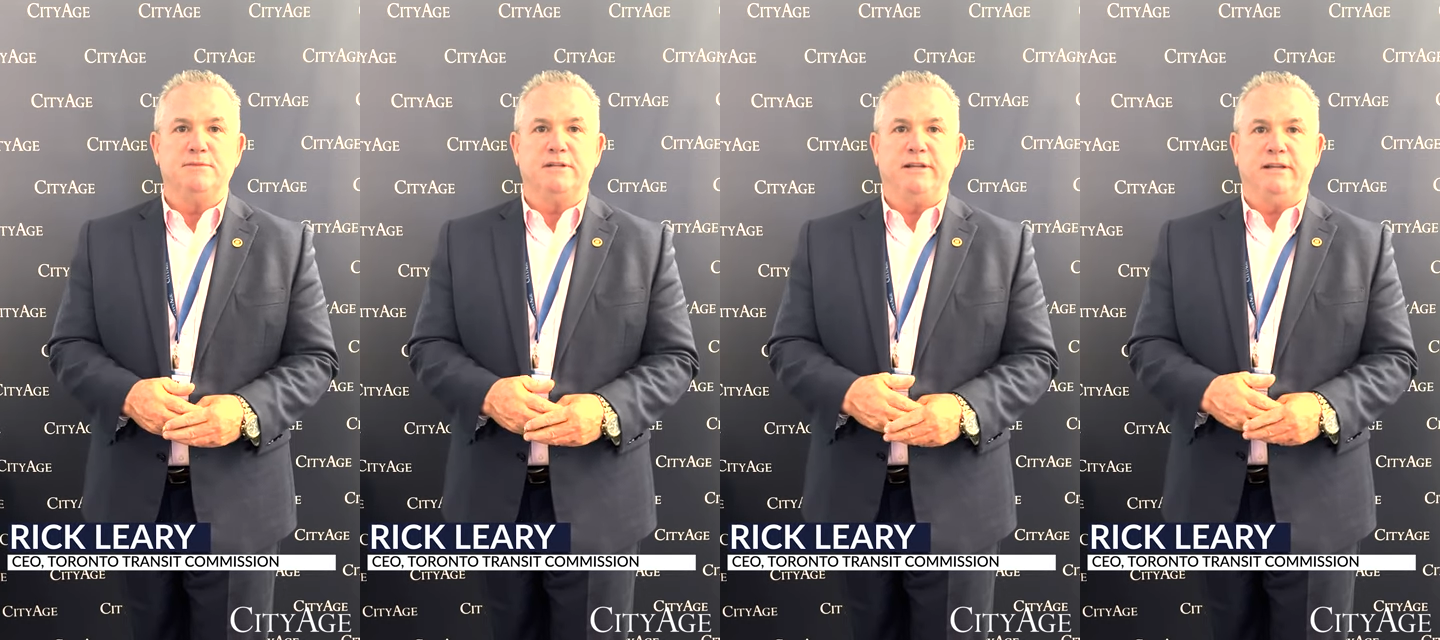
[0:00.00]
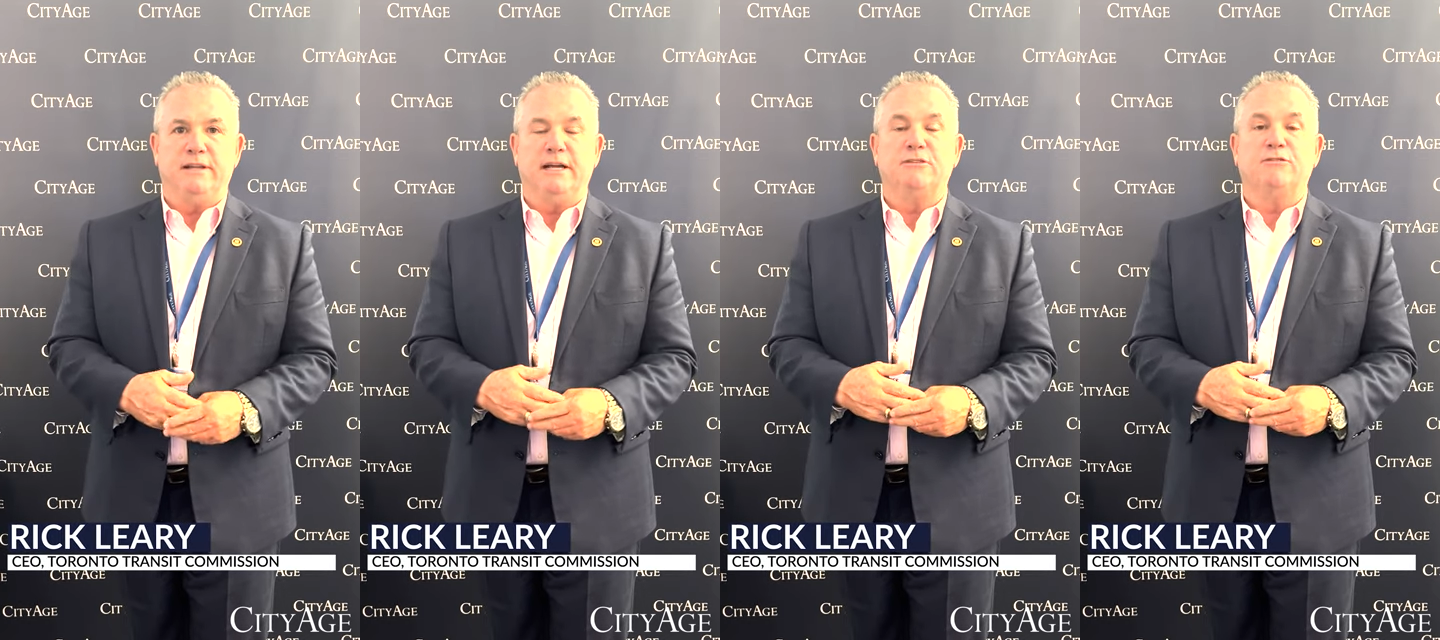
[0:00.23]
to the
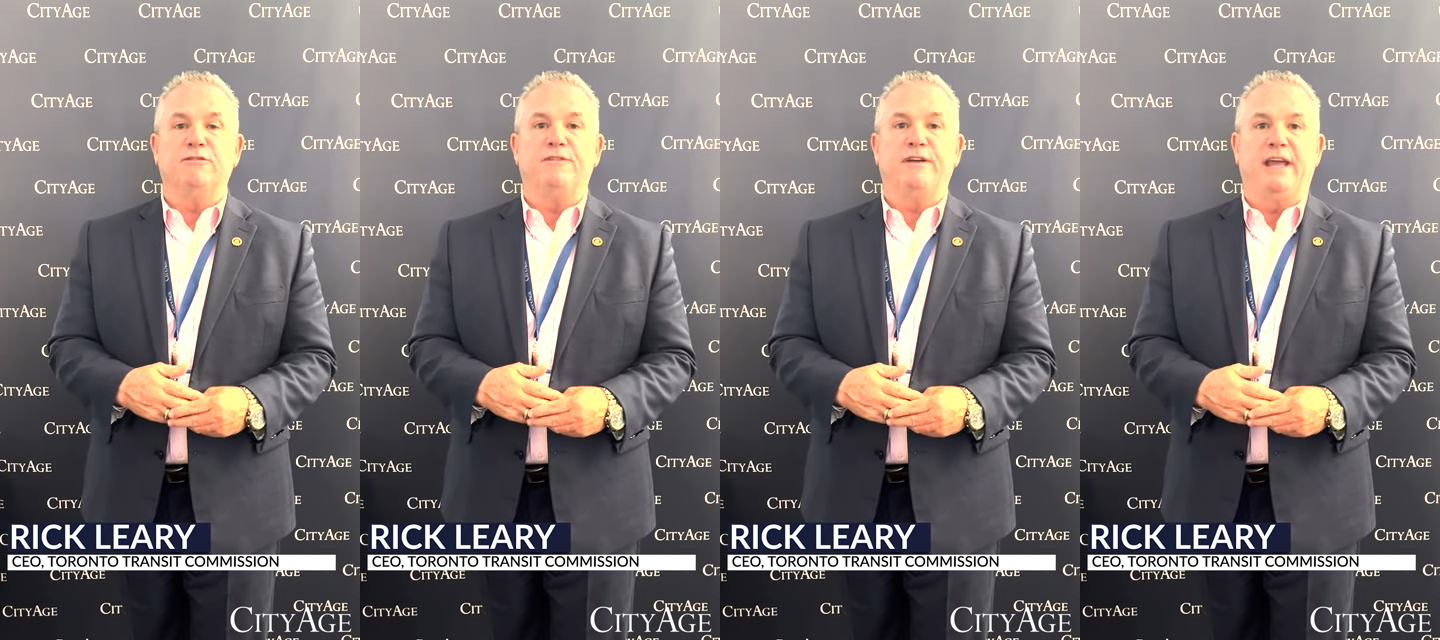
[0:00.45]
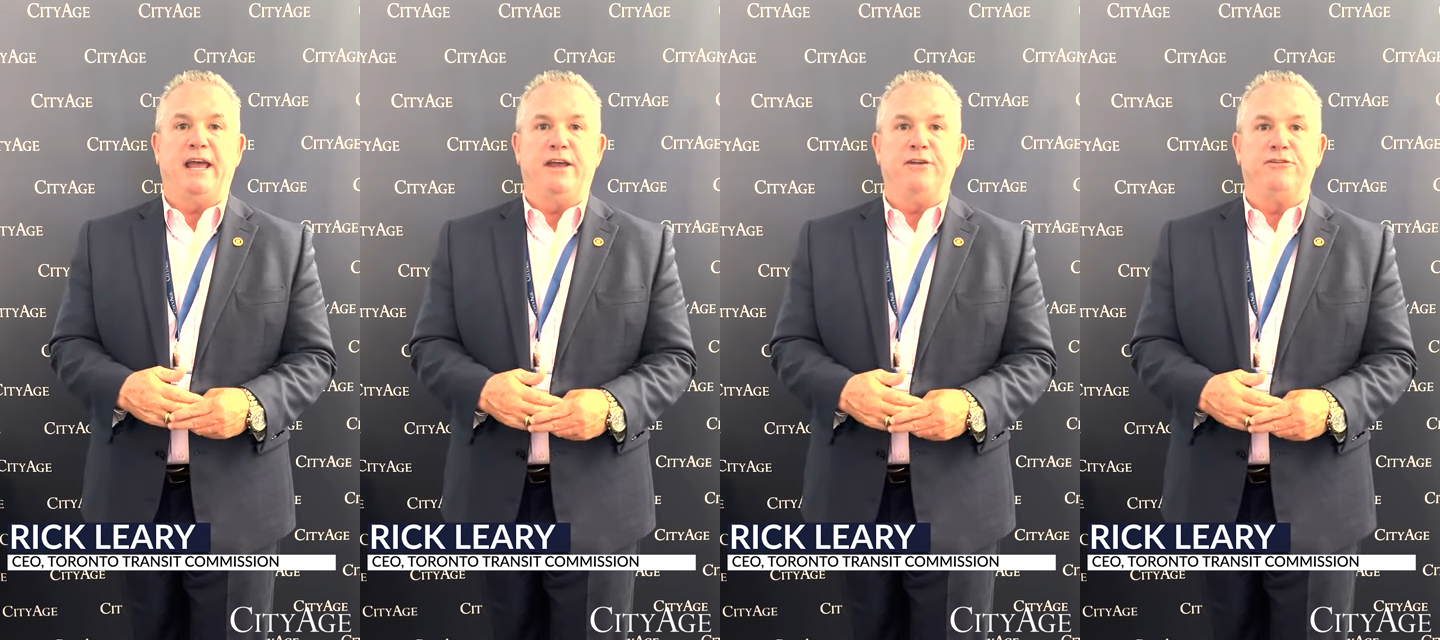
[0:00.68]

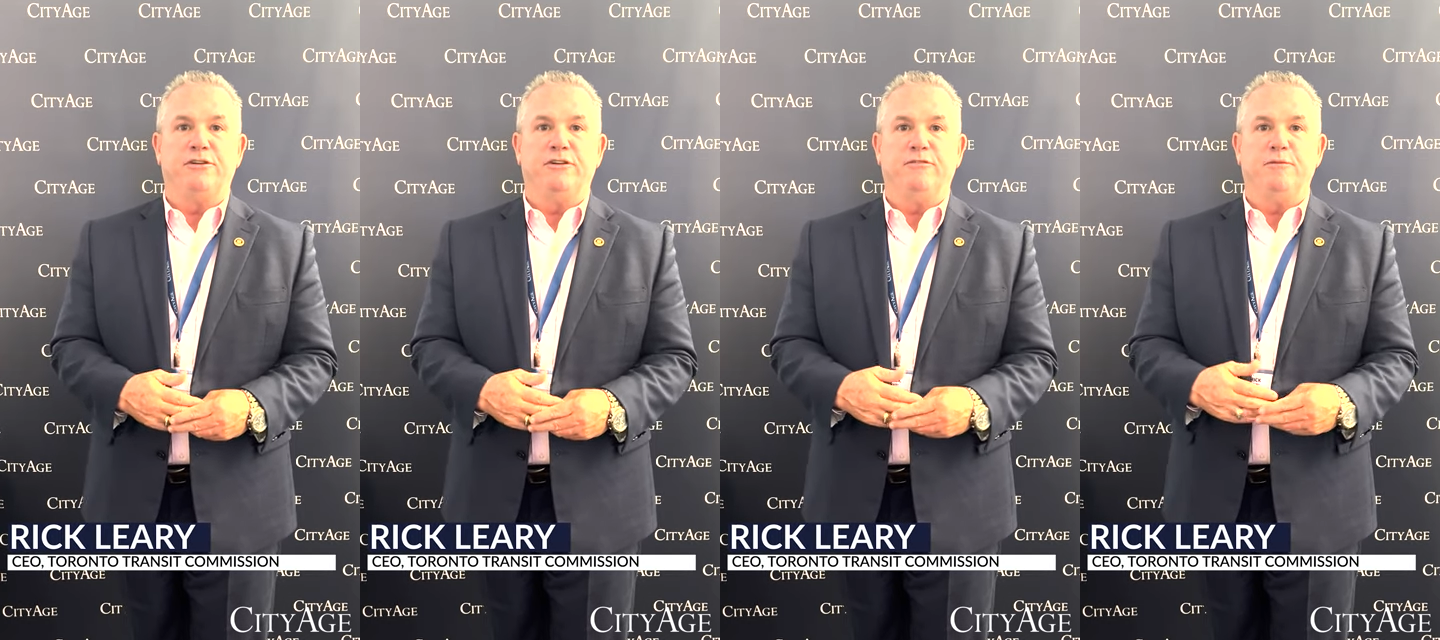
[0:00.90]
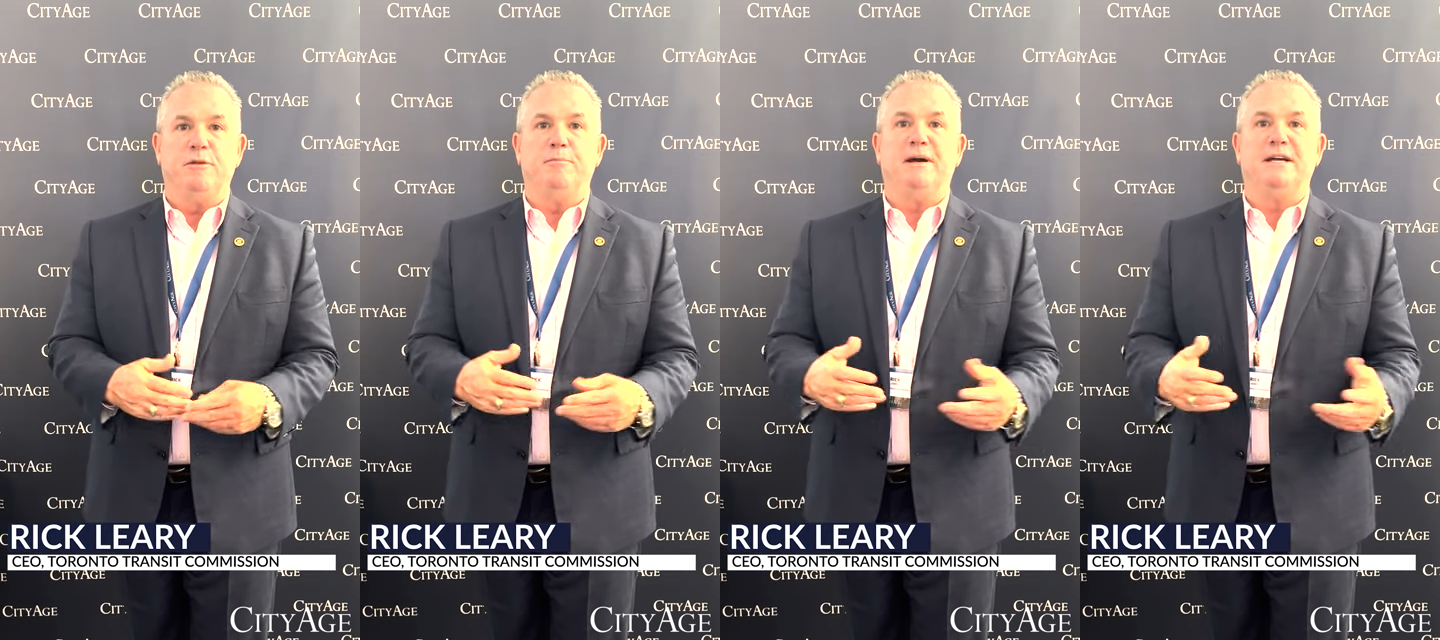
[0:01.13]
electrification
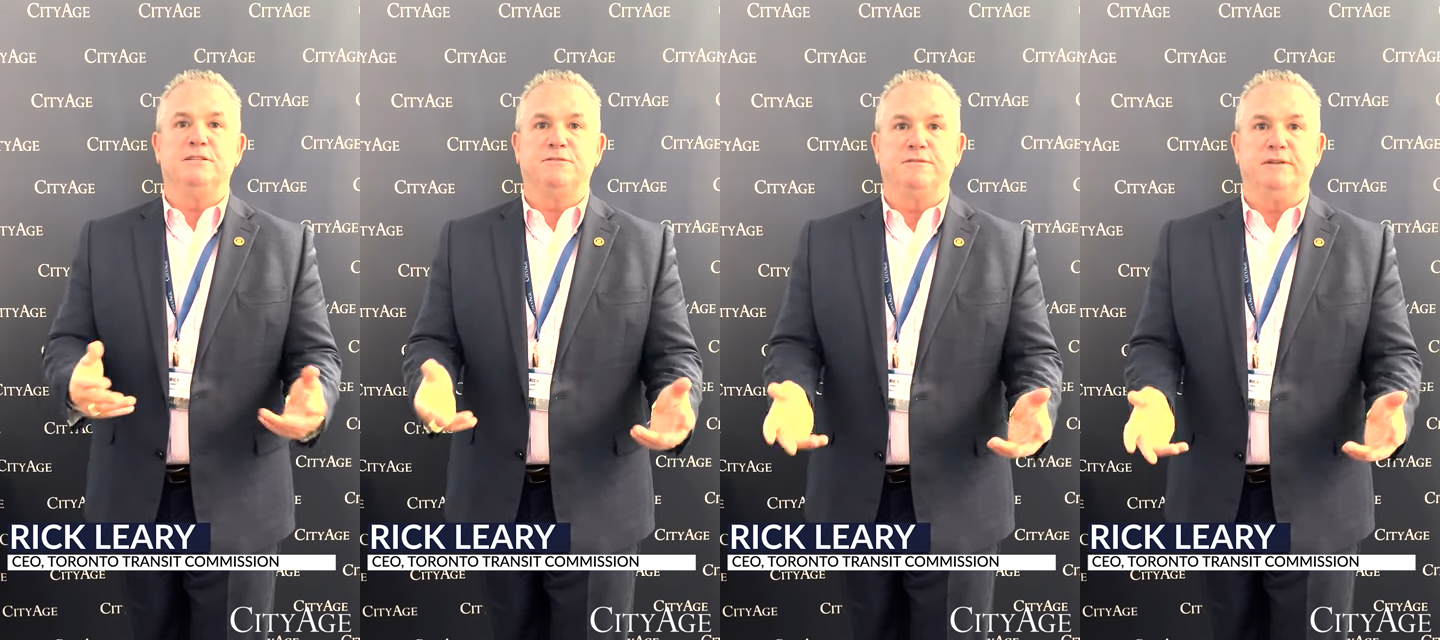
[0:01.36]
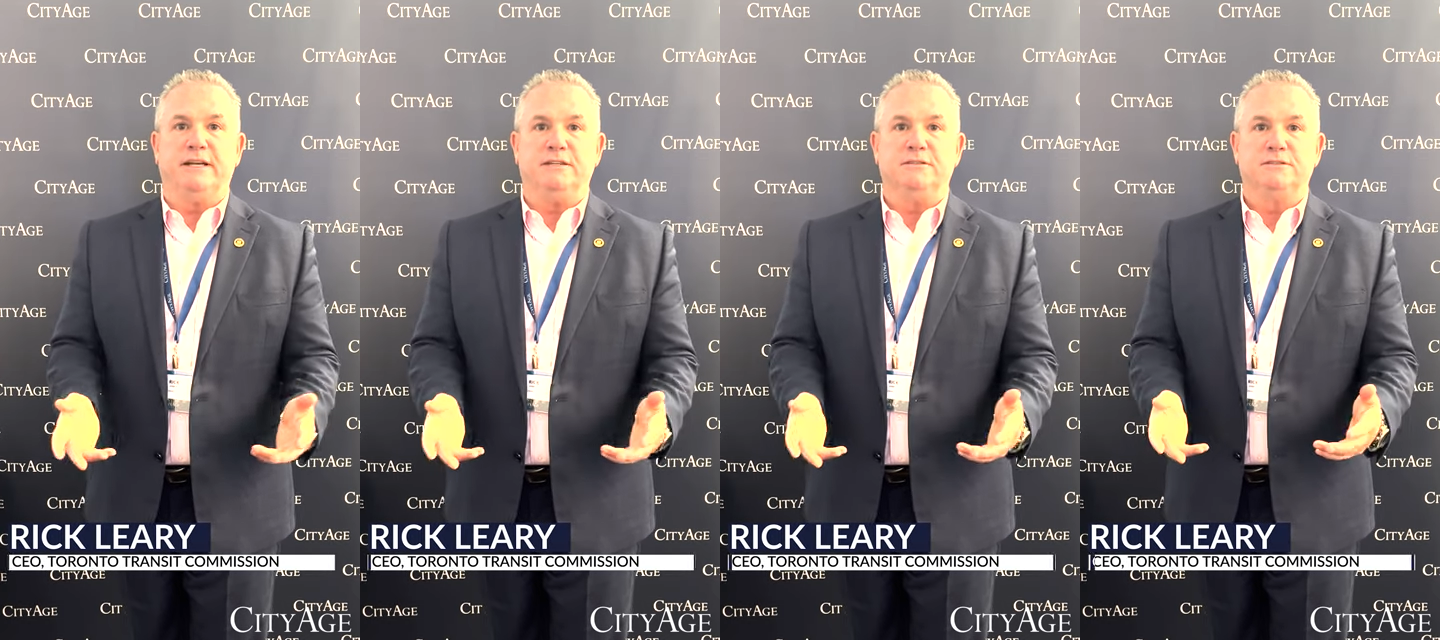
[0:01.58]
of the bus
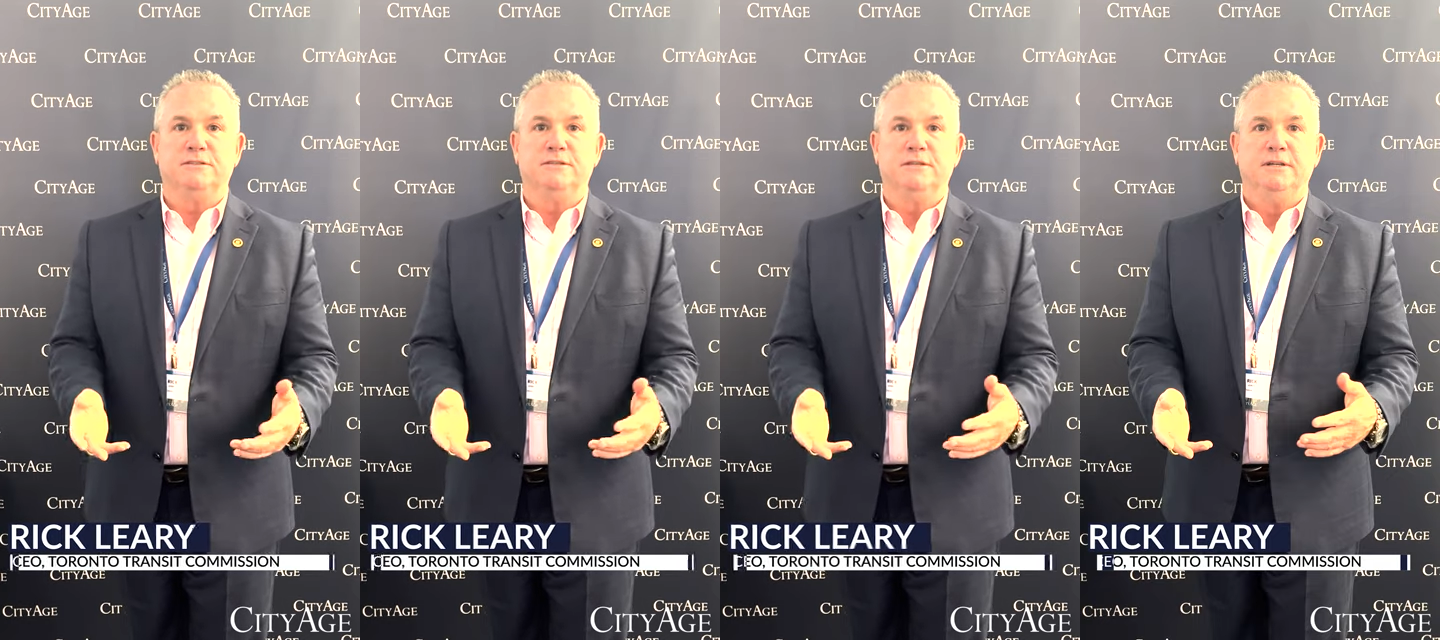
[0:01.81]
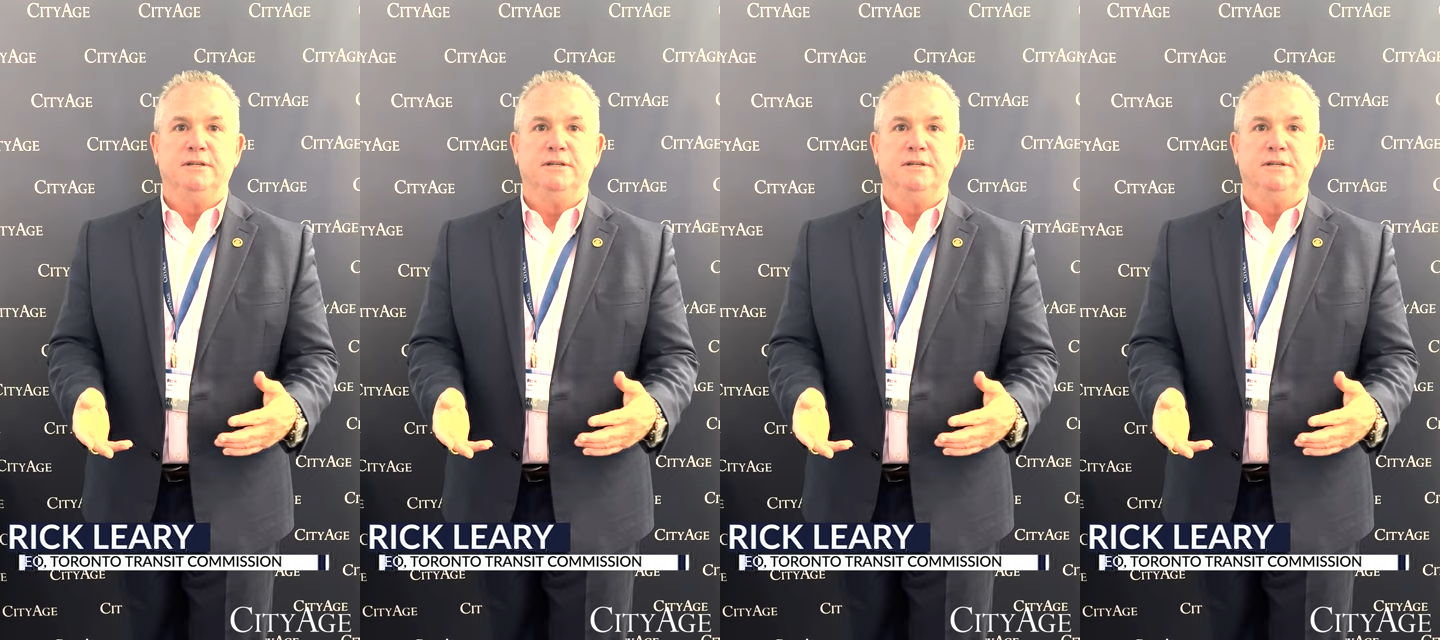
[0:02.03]
fleets.